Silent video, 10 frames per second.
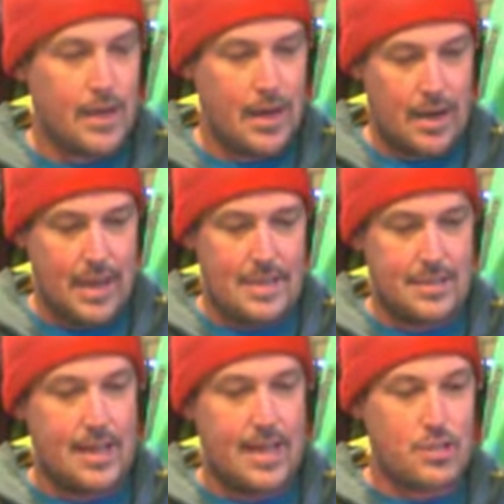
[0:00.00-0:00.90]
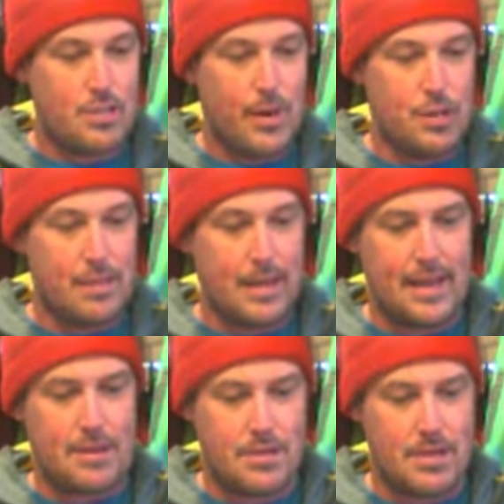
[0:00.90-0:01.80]
It has a nice wide opening. They
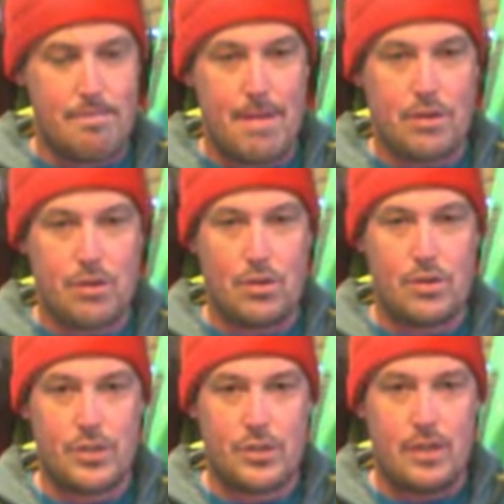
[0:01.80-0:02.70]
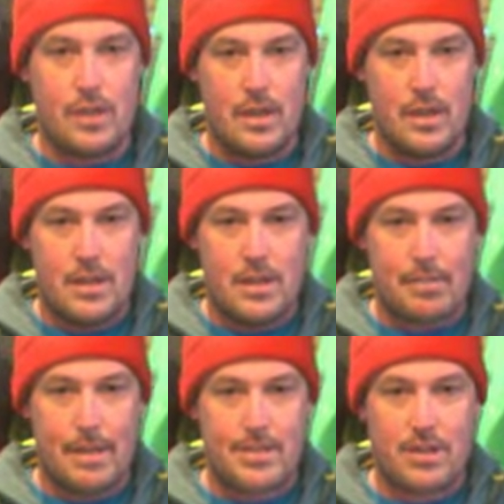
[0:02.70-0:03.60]
use some metal closure that
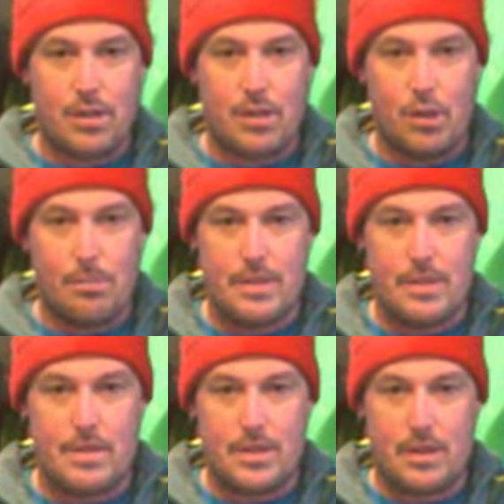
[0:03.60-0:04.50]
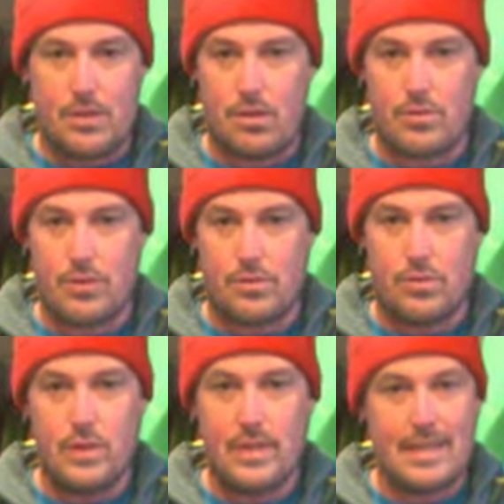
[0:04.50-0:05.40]
basically opens and closes
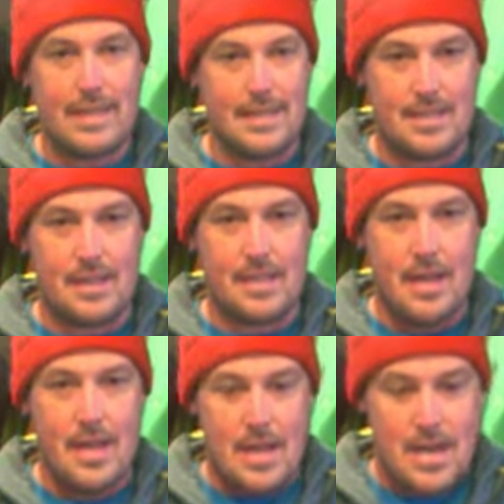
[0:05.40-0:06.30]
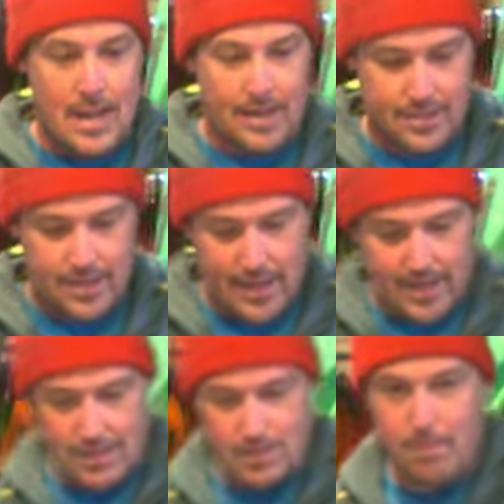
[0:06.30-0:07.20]
really easy. And it's a
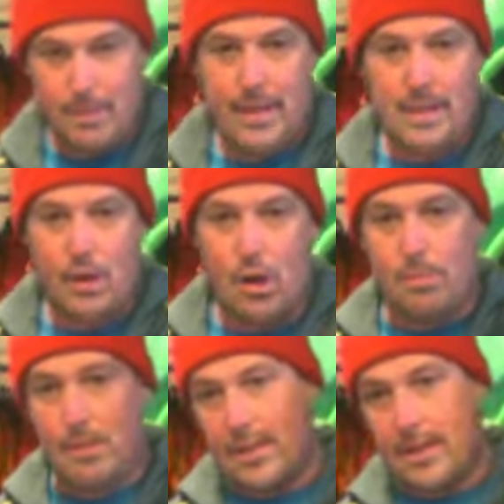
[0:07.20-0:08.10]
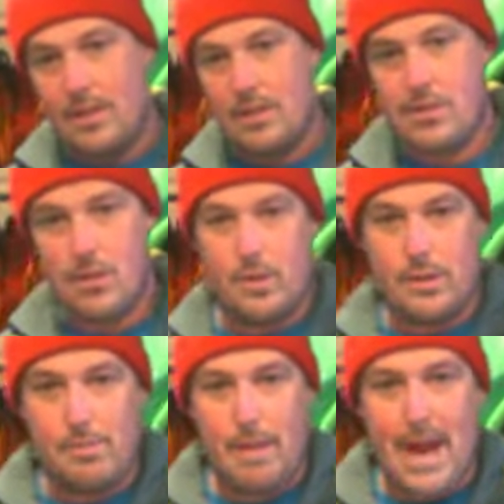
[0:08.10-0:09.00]
nice big opening. So when
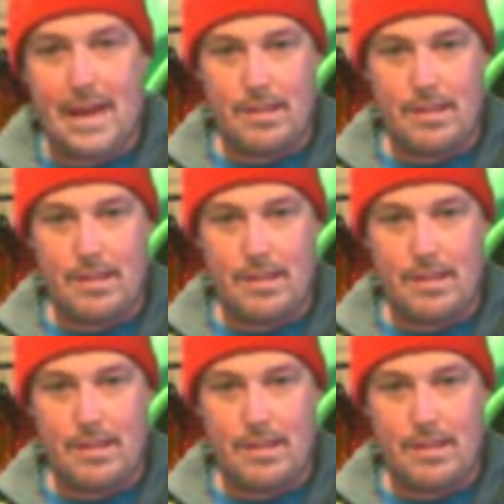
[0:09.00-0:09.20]
you're packing the